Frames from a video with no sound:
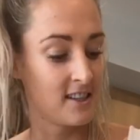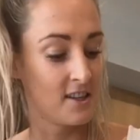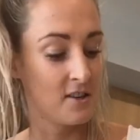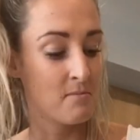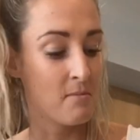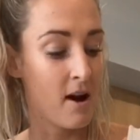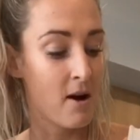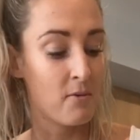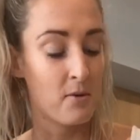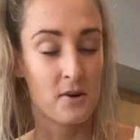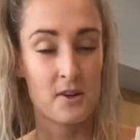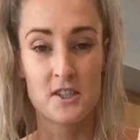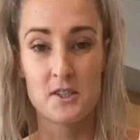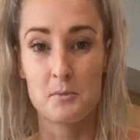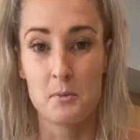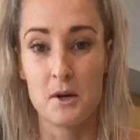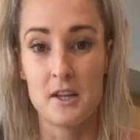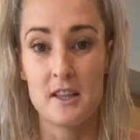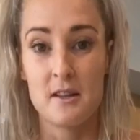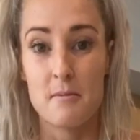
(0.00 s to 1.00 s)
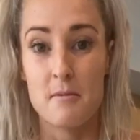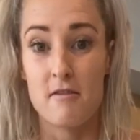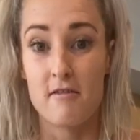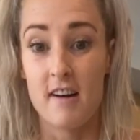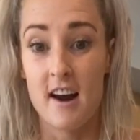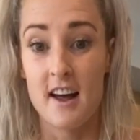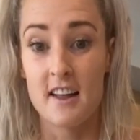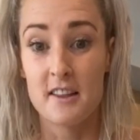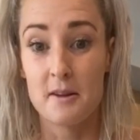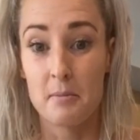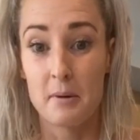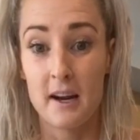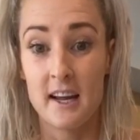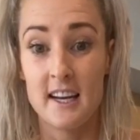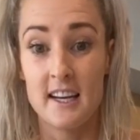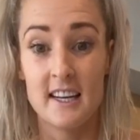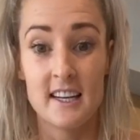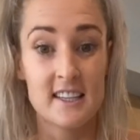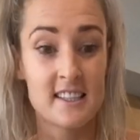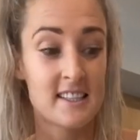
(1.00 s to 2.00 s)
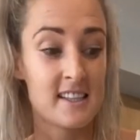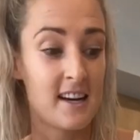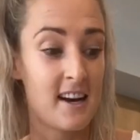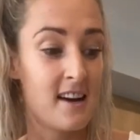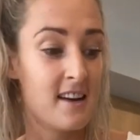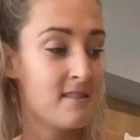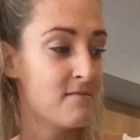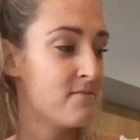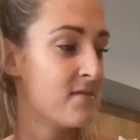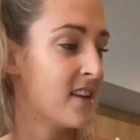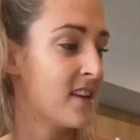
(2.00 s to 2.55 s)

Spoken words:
You might want to spread them around the plate next time.